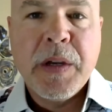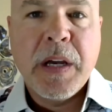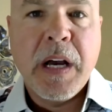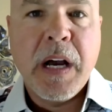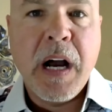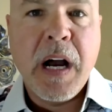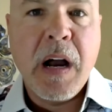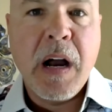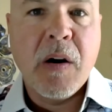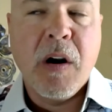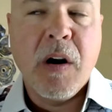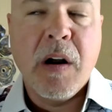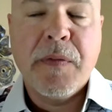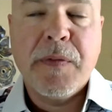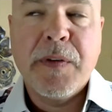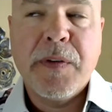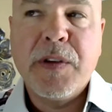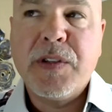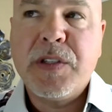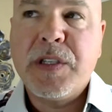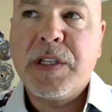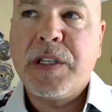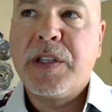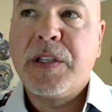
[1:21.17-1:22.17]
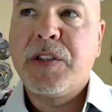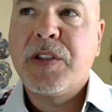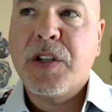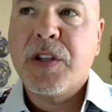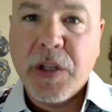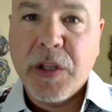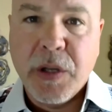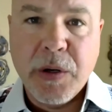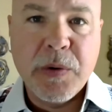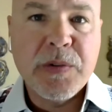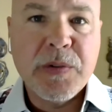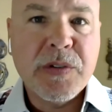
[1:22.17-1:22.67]
Uh, our office is
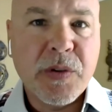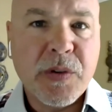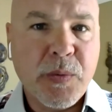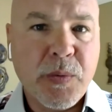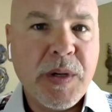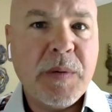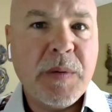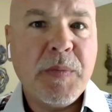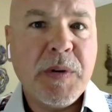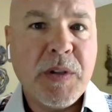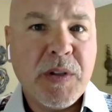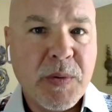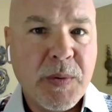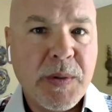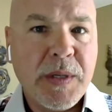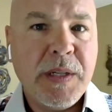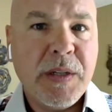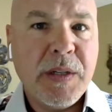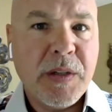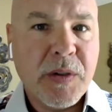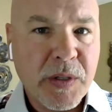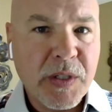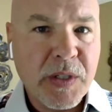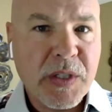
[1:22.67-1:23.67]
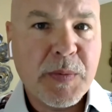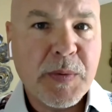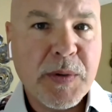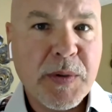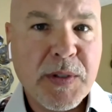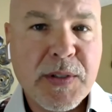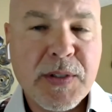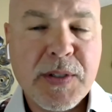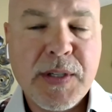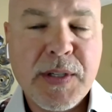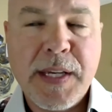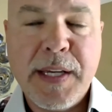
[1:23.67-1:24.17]
closed the week between
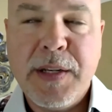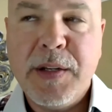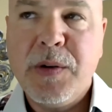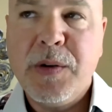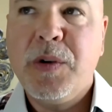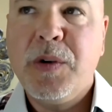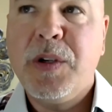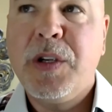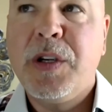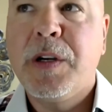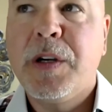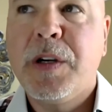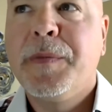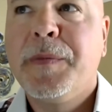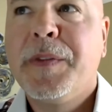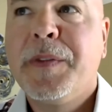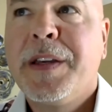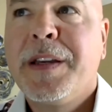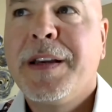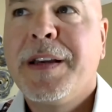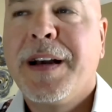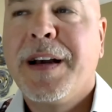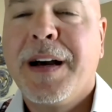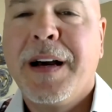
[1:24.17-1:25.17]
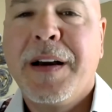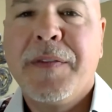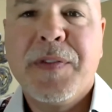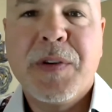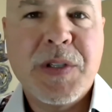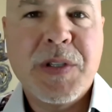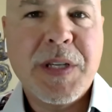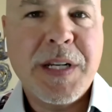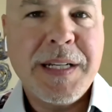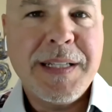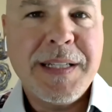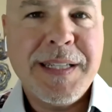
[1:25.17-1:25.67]
Christmas and New Year. Uh, if
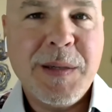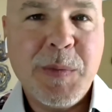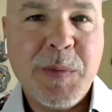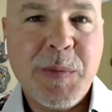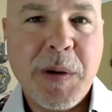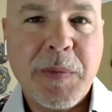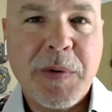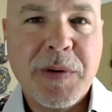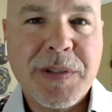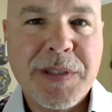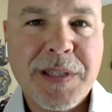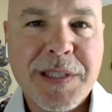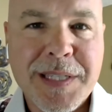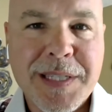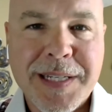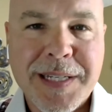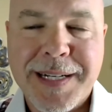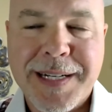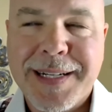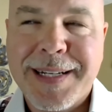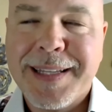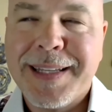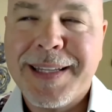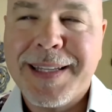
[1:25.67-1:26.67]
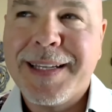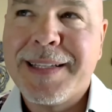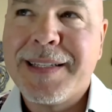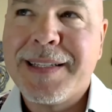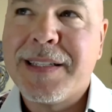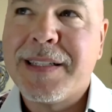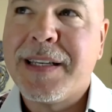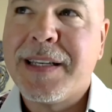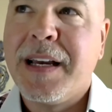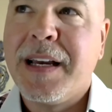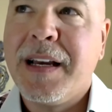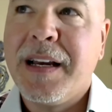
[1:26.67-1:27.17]
there's any team members listening to this,
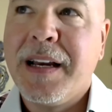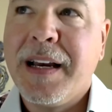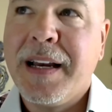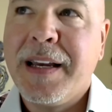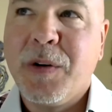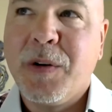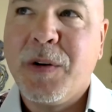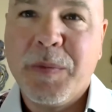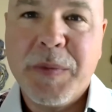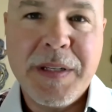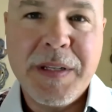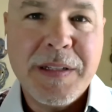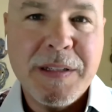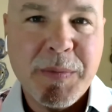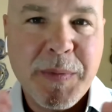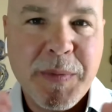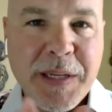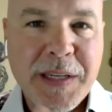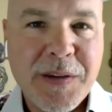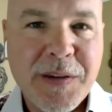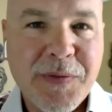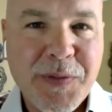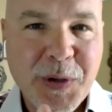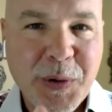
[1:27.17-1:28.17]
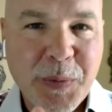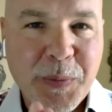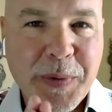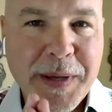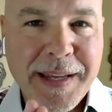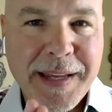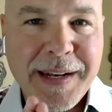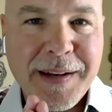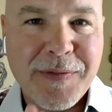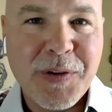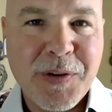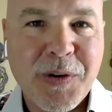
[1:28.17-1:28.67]
uh, I don't mean to make you feel
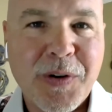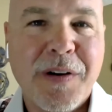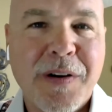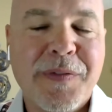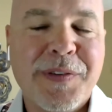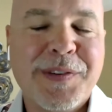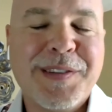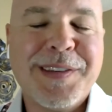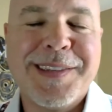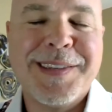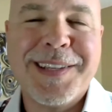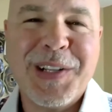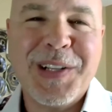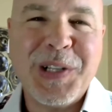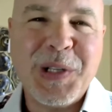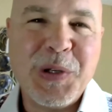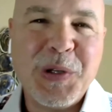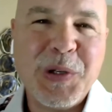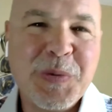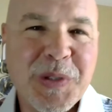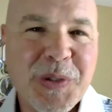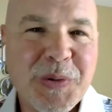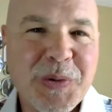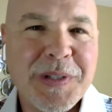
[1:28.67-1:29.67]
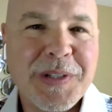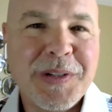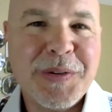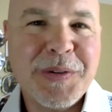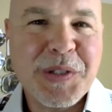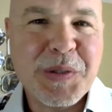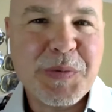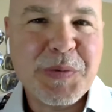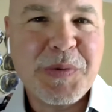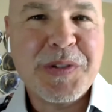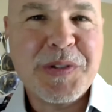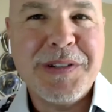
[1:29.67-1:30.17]
bad if your office isn't closed between
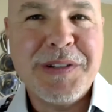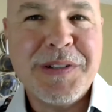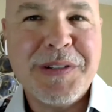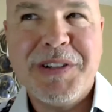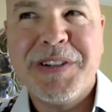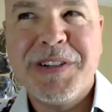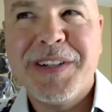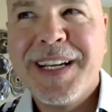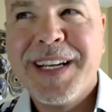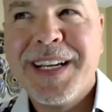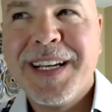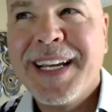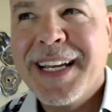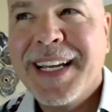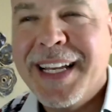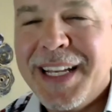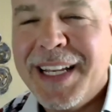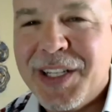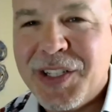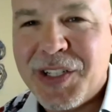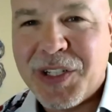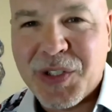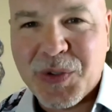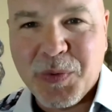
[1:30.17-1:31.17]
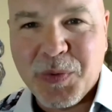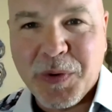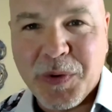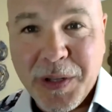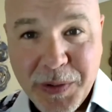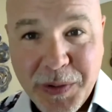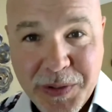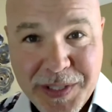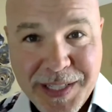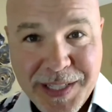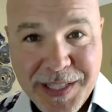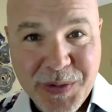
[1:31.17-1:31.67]
Christmas and New Year. It's just one
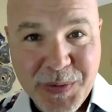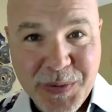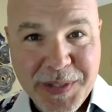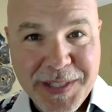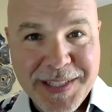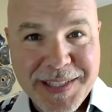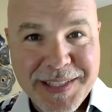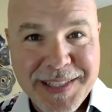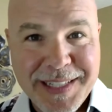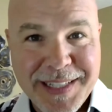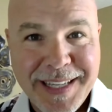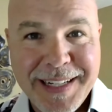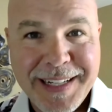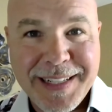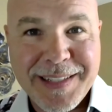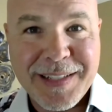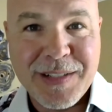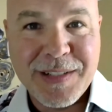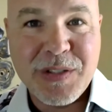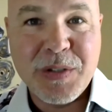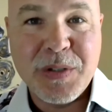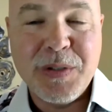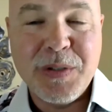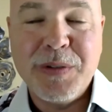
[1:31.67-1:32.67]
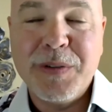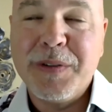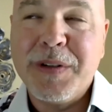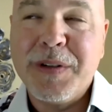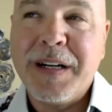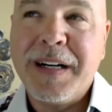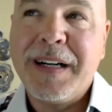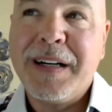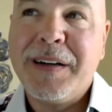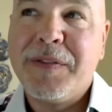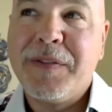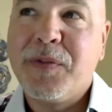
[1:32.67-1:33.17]
of those things we decided to do
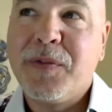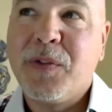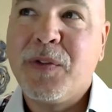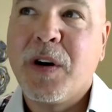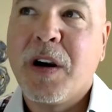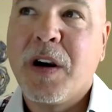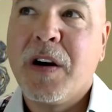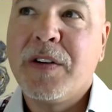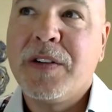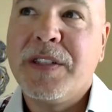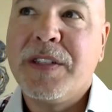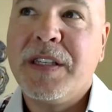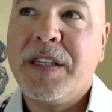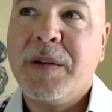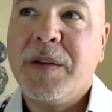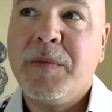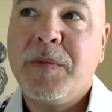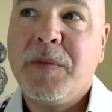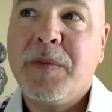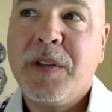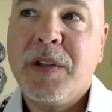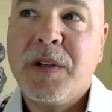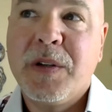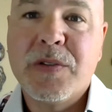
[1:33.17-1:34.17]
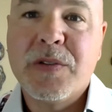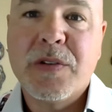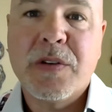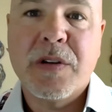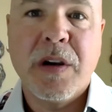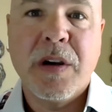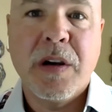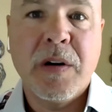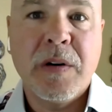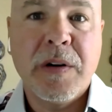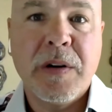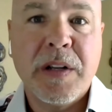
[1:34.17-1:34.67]
uh, for our team years
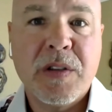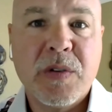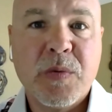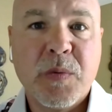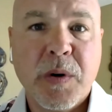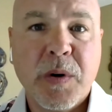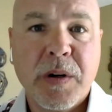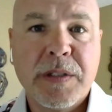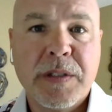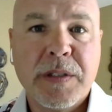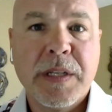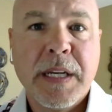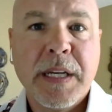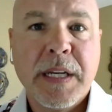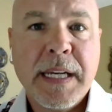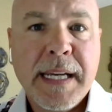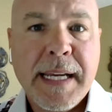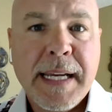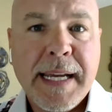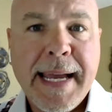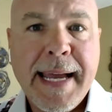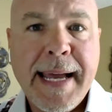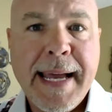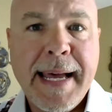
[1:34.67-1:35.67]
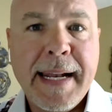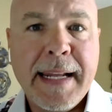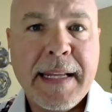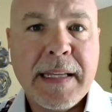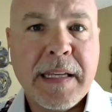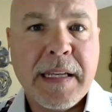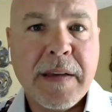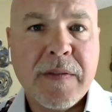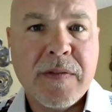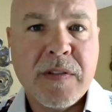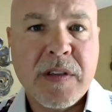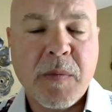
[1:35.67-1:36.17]
ago, and it's worked. And
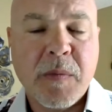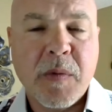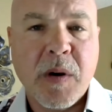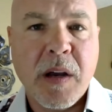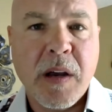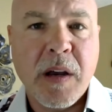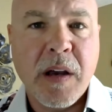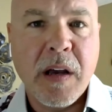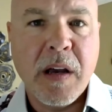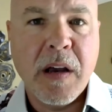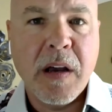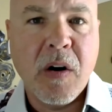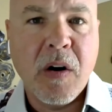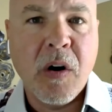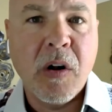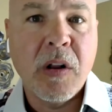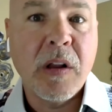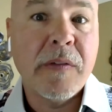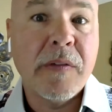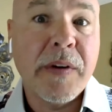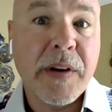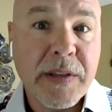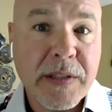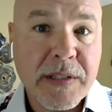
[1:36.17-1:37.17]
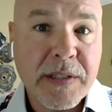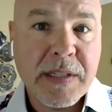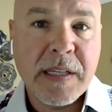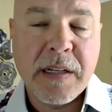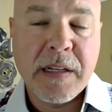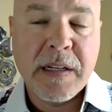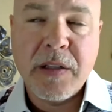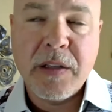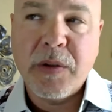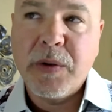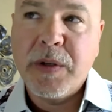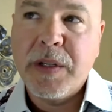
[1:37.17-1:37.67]
it gives them, uh, uh, all of us,
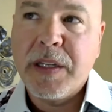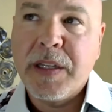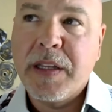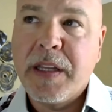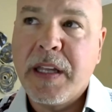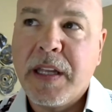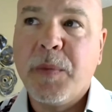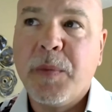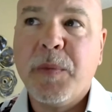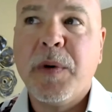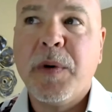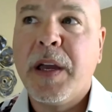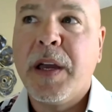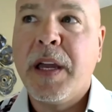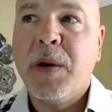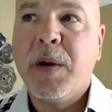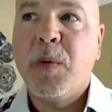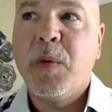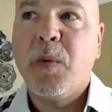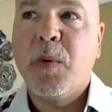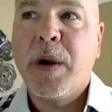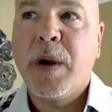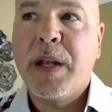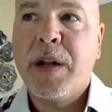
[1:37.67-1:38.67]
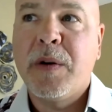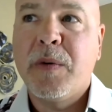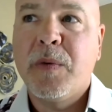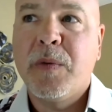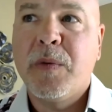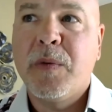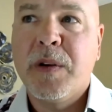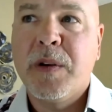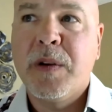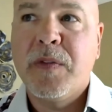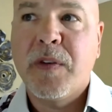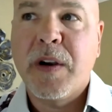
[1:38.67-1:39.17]
including them, a way to
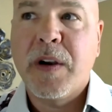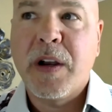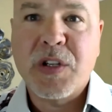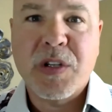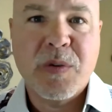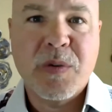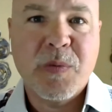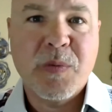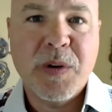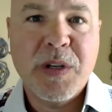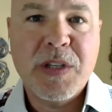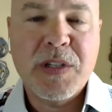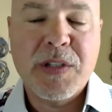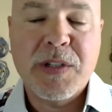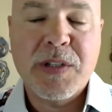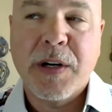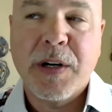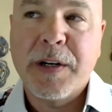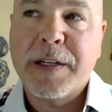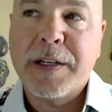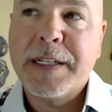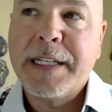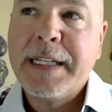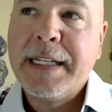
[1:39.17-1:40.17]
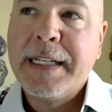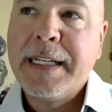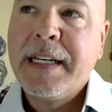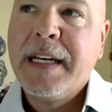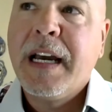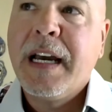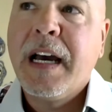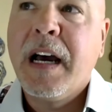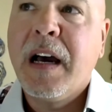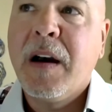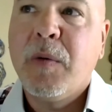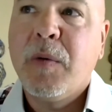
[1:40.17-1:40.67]
refresh and restart.
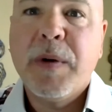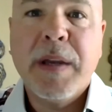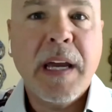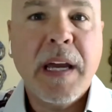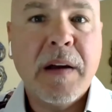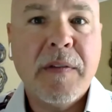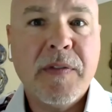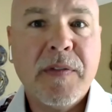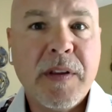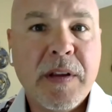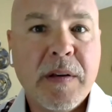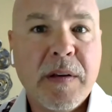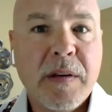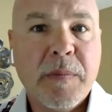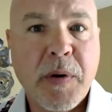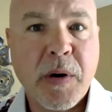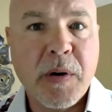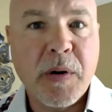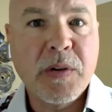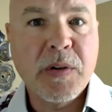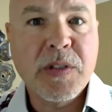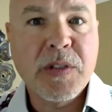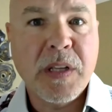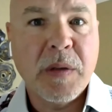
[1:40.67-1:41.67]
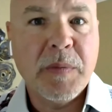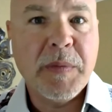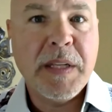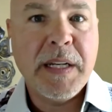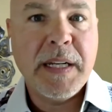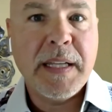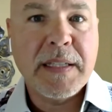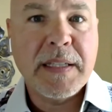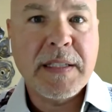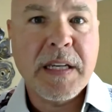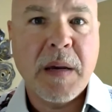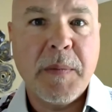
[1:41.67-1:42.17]
Uh, we have the Partners Club
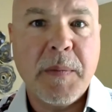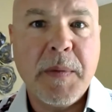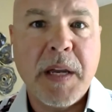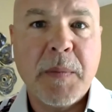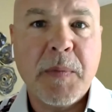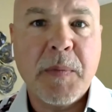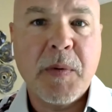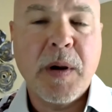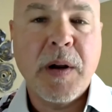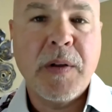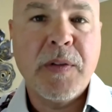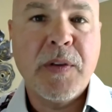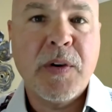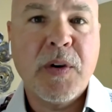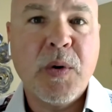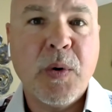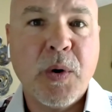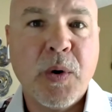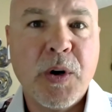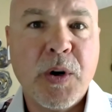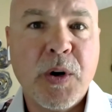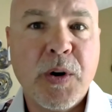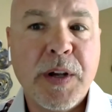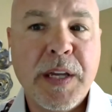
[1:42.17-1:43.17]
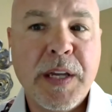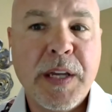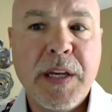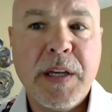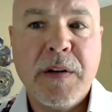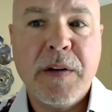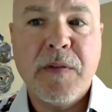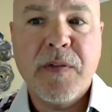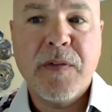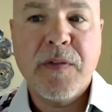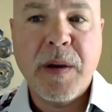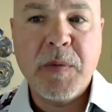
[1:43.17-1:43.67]
meeting that's coming up around the corner
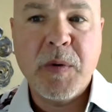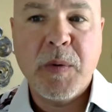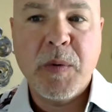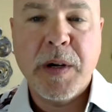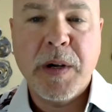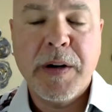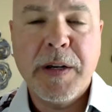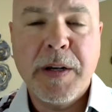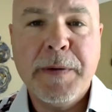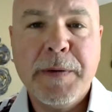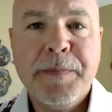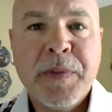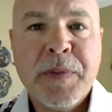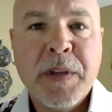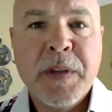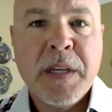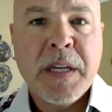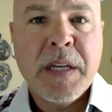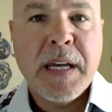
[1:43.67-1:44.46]
in February.